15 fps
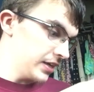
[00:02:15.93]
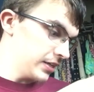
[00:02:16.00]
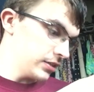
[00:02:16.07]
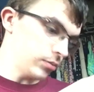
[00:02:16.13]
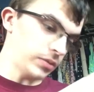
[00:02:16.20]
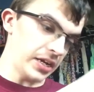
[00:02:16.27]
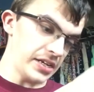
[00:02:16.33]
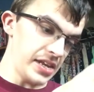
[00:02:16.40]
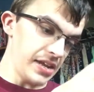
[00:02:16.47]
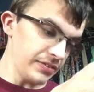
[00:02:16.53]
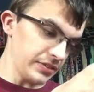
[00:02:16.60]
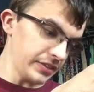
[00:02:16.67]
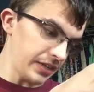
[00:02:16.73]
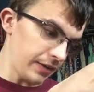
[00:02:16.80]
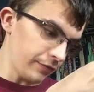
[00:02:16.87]
the one I didn't
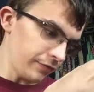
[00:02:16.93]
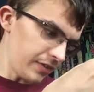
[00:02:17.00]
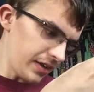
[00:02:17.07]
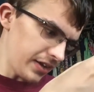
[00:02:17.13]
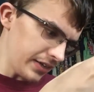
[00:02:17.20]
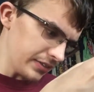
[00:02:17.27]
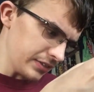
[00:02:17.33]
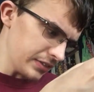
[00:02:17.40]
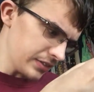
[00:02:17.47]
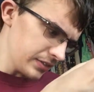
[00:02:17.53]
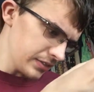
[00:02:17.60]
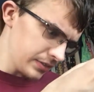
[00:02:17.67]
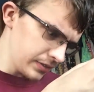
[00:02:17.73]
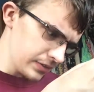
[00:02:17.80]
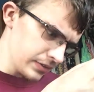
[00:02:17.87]
think I'd find,
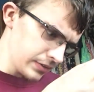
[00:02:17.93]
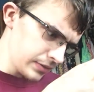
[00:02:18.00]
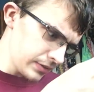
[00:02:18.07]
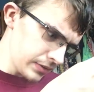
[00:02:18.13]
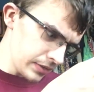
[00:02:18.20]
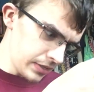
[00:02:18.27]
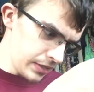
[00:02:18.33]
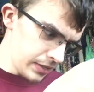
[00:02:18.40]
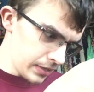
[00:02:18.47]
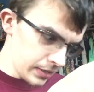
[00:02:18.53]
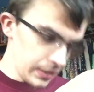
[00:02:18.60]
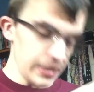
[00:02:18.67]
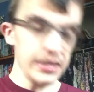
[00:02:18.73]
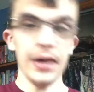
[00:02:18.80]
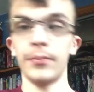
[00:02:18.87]

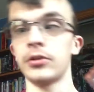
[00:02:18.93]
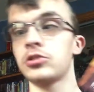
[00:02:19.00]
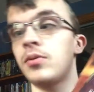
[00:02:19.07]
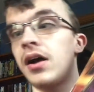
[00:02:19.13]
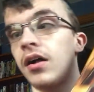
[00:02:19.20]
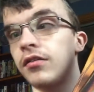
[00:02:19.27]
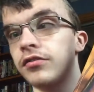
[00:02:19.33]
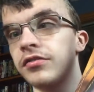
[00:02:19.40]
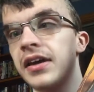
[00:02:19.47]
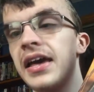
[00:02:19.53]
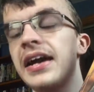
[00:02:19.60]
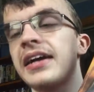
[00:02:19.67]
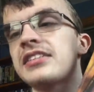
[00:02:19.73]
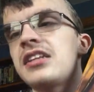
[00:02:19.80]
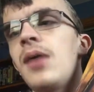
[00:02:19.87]
number 12.
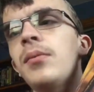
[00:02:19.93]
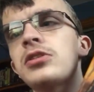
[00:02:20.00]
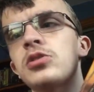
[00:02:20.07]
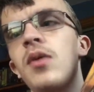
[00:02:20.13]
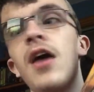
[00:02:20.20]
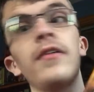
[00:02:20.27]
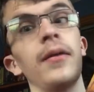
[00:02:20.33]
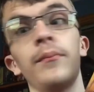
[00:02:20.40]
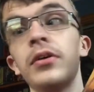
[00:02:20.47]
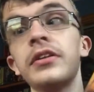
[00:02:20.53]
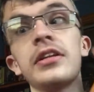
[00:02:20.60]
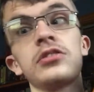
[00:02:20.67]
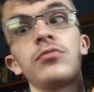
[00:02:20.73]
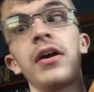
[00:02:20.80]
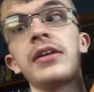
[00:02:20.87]
Because number 12, I'm putting
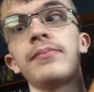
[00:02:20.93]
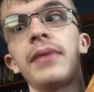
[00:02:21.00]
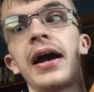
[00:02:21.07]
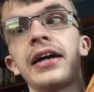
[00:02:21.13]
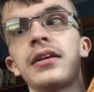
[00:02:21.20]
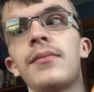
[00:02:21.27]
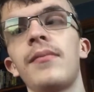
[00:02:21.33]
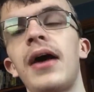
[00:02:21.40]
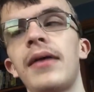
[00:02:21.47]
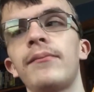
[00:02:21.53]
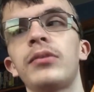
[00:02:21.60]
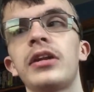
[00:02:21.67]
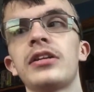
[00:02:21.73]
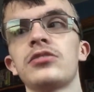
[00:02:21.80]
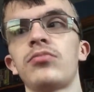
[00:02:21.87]
this right back in the, I'm
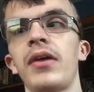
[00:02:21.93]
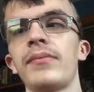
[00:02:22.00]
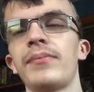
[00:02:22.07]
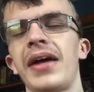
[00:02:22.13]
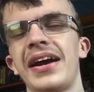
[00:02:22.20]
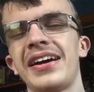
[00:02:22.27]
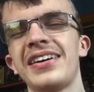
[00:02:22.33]
putting this right back,